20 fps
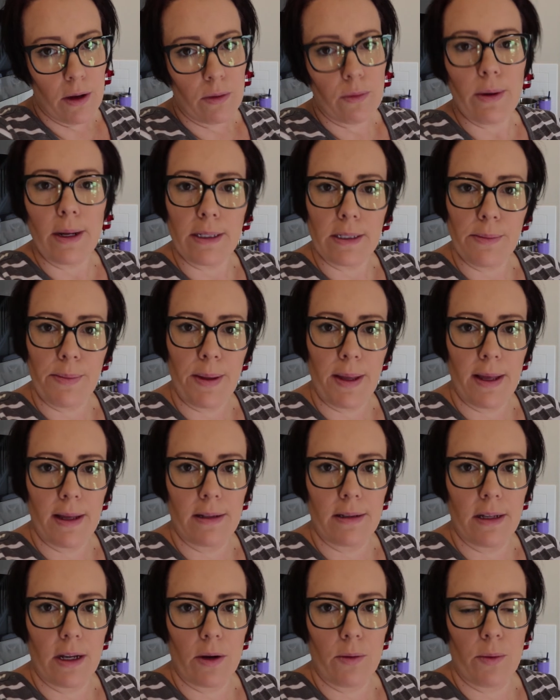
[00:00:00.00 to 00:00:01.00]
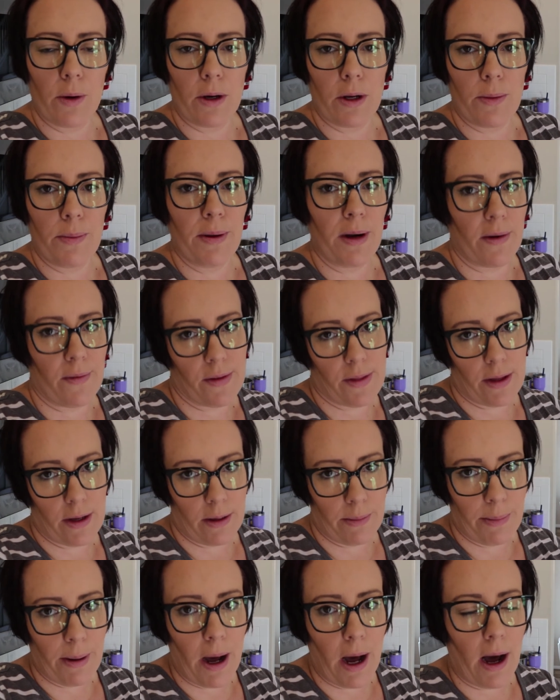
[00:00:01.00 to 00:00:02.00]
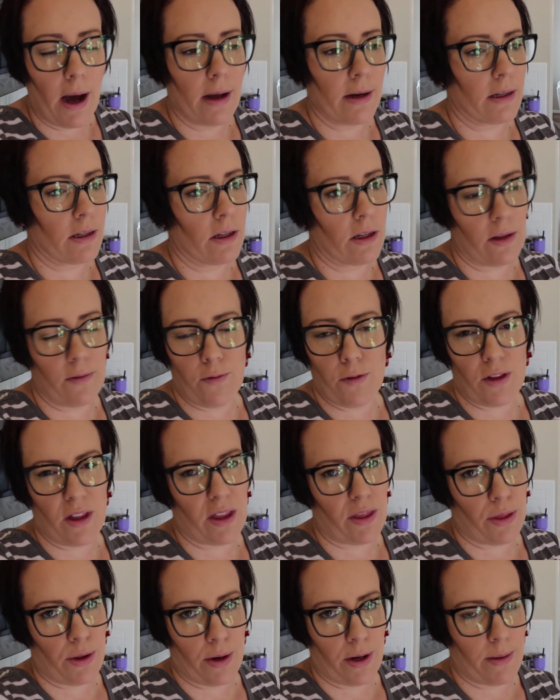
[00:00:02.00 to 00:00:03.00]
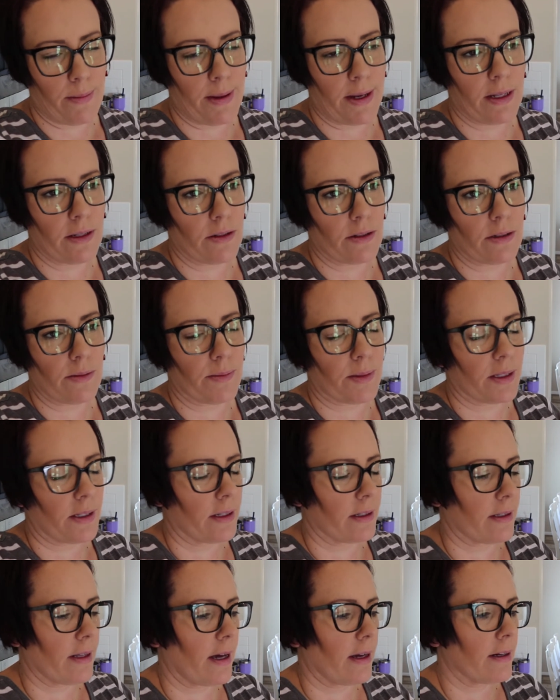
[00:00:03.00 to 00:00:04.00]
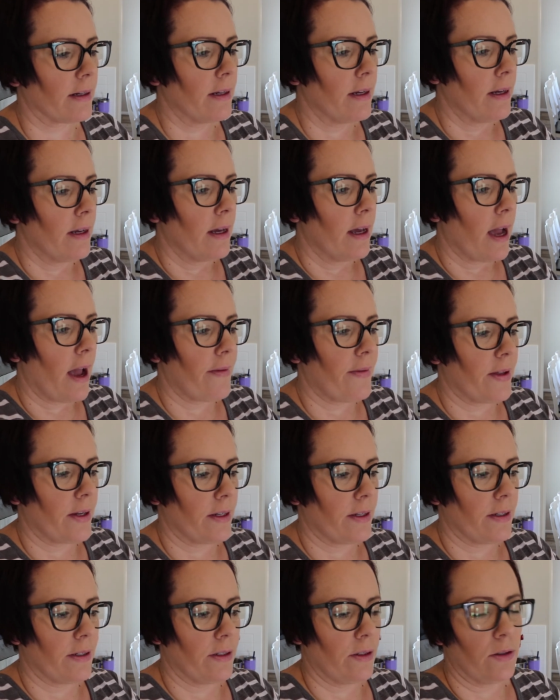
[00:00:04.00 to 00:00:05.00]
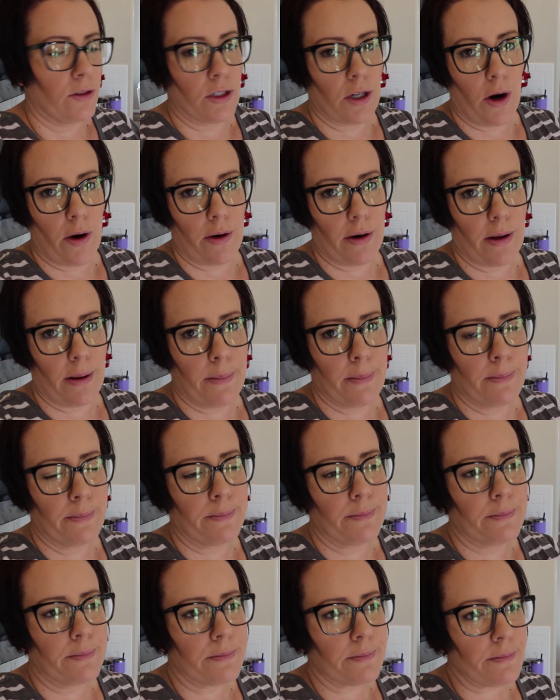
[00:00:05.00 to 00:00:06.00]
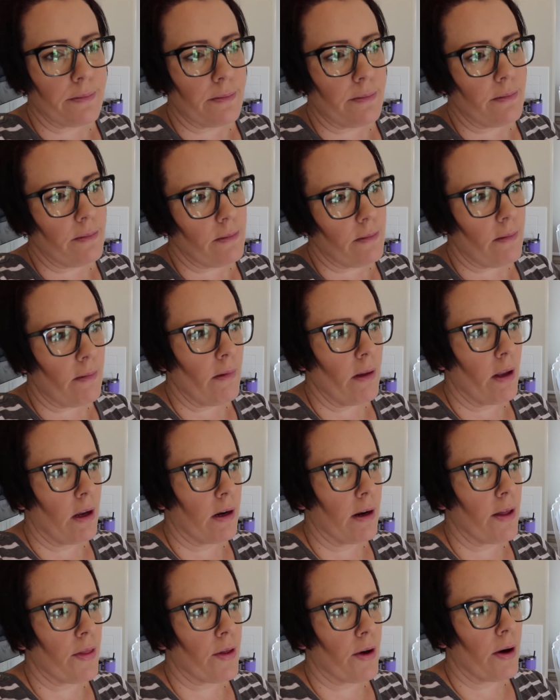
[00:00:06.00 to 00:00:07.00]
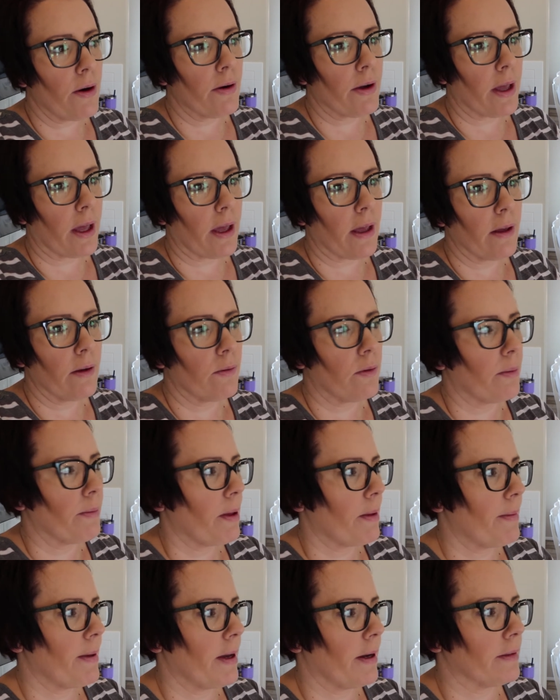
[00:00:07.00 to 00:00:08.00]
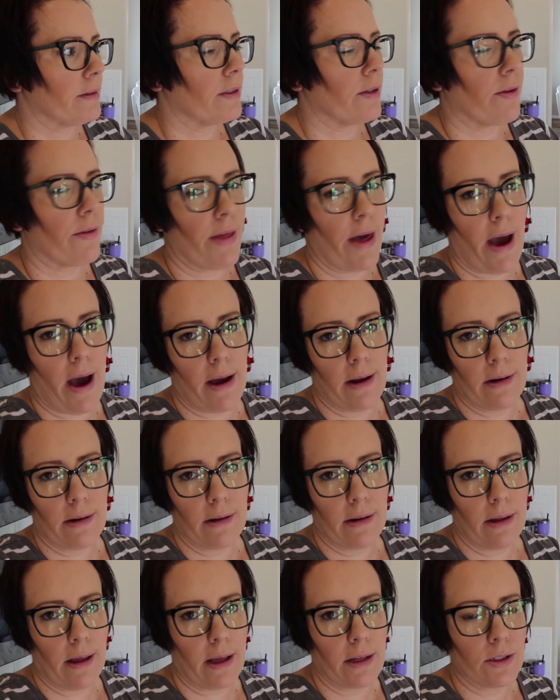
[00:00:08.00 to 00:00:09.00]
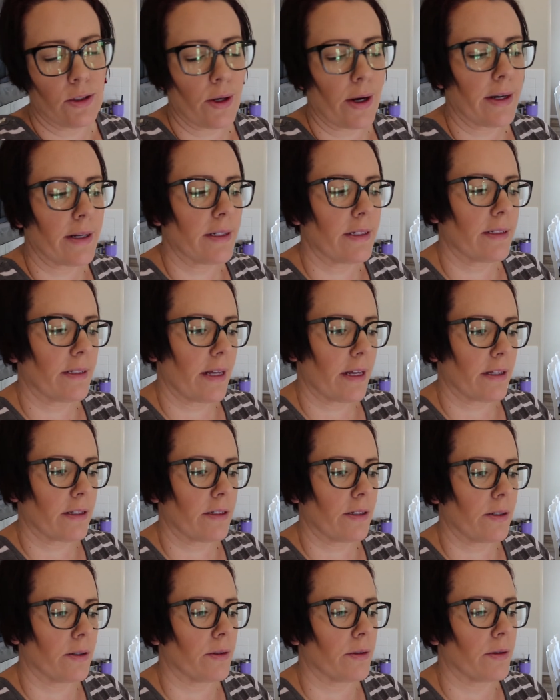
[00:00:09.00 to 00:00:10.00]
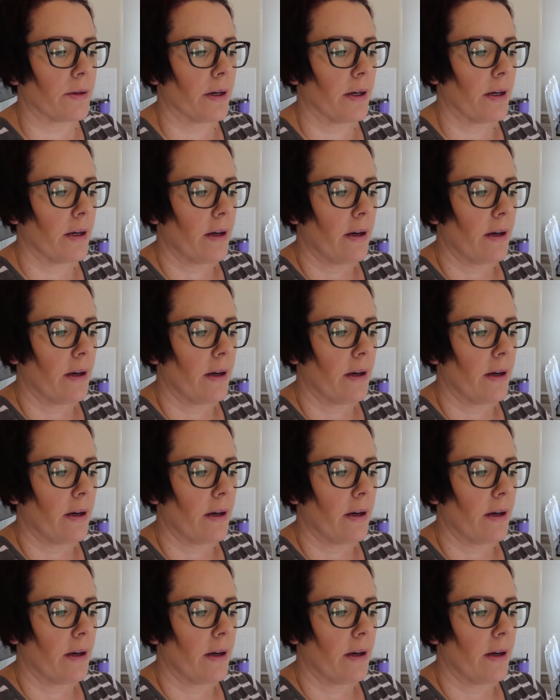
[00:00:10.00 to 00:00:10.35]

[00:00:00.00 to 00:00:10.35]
recipe in there where you put everything in a pot, cook it for like 30 minutes or something like that, and then you jar it up. And I thought, okay, well, maybe I'll do that and try to stick to